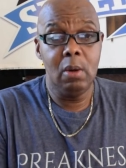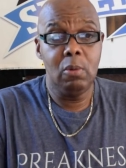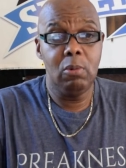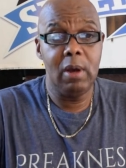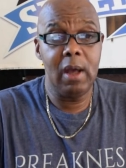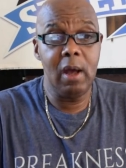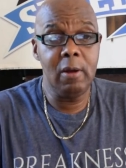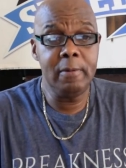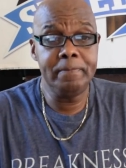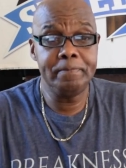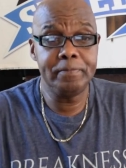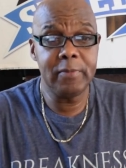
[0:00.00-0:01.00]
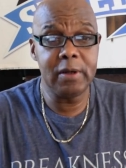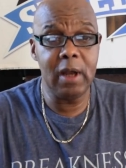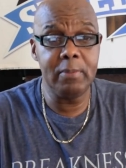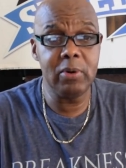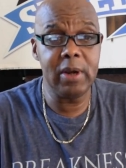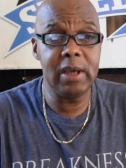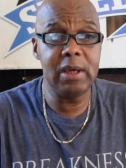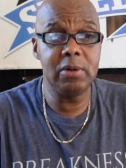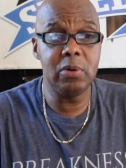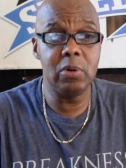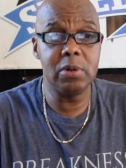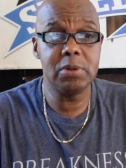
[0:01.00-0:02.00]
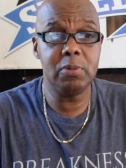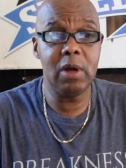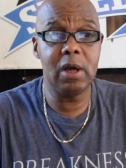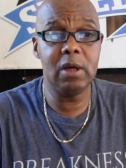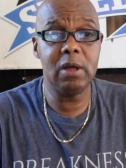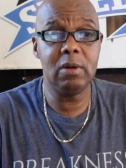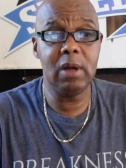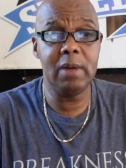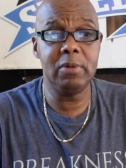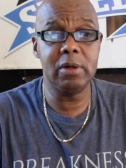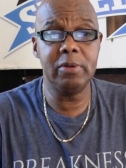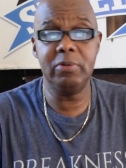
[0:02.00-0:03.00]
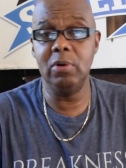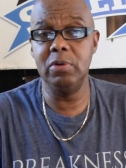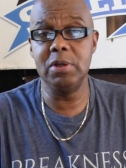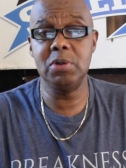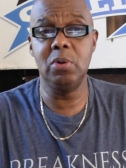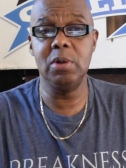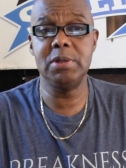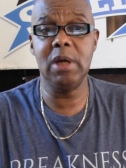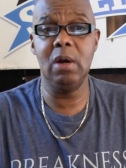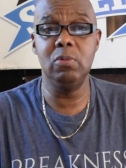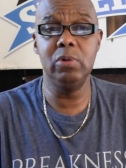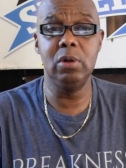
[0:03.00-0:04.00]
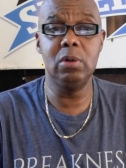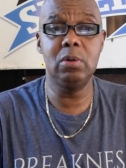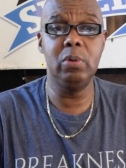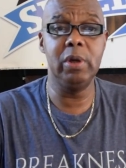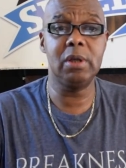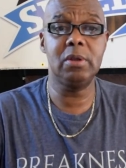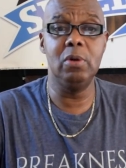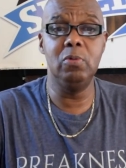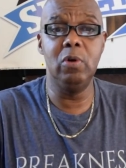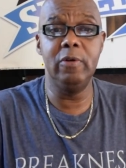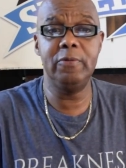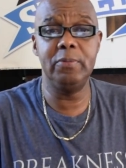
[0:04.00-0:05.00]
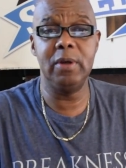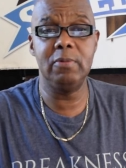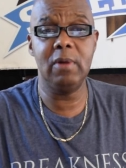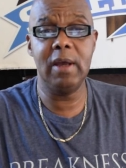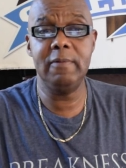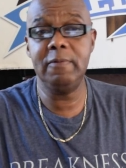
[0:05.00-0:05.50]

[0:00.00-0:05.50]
Well, the number eight horse, well, I'm going to throw this horse out real quick, the Wolfman, right?